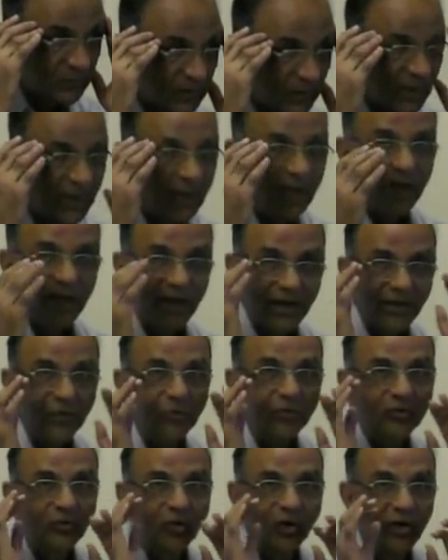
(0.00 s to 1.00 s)
And I
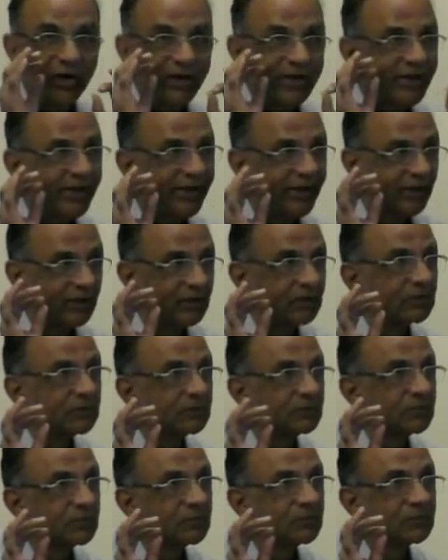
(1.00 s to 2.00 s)
have a solid kida.
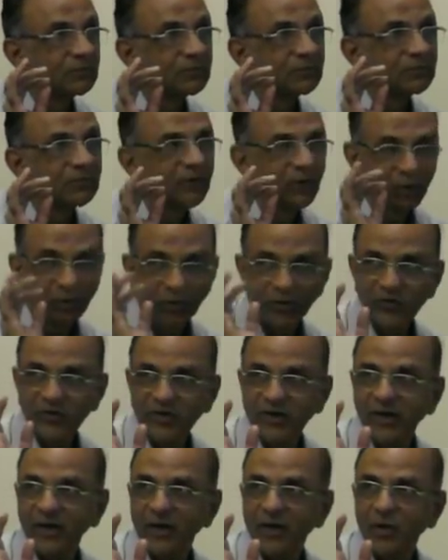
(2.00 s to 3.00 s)
You know what's
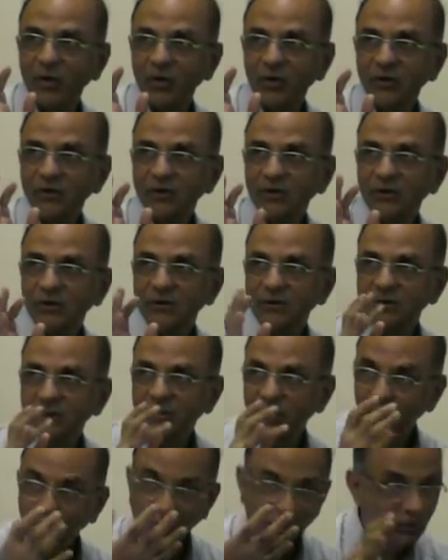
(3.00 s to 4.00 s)
kida, no?
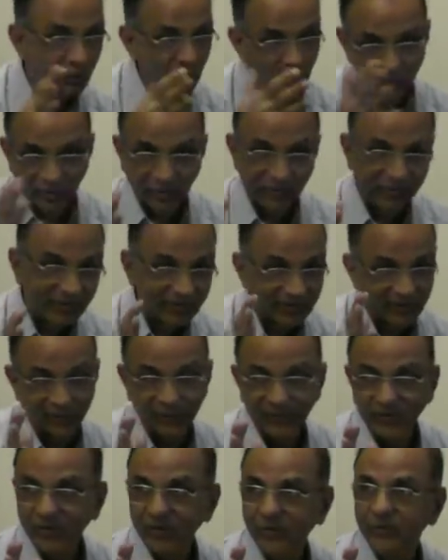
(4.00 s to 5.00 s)
Want to do something,
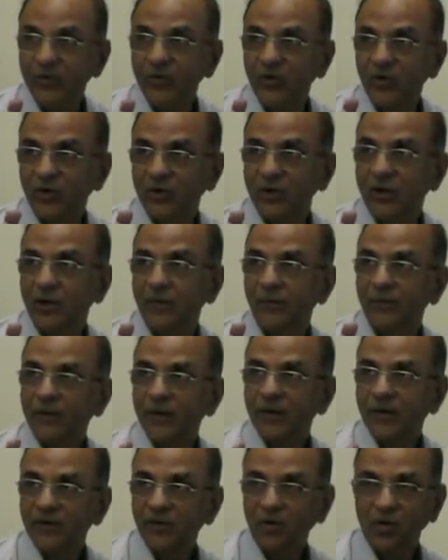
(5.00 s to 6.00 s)
something, something all the time.
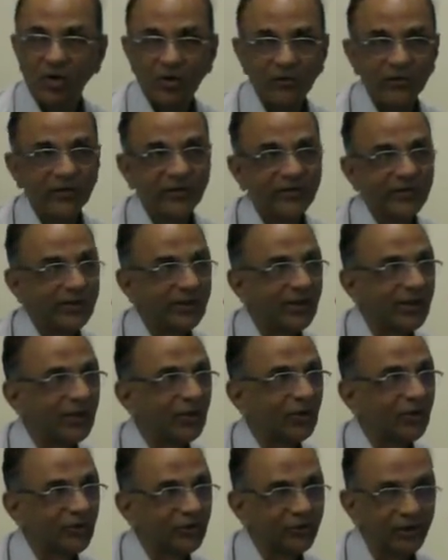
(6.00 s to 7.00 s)
So all of these are done
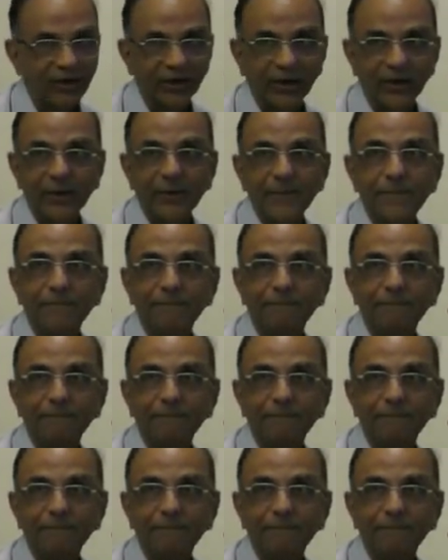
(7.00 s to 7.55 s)
on a Sunday